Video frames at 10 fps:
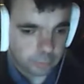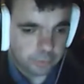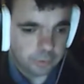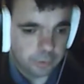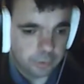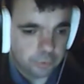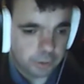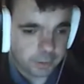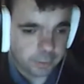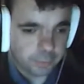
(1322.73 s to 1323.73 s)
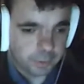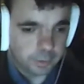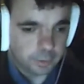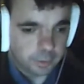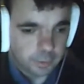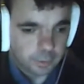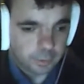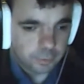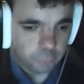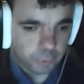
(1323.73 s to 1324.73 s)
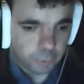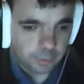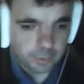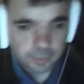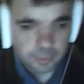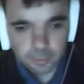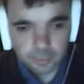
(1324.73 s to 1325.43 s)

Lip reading: down to check out the squid.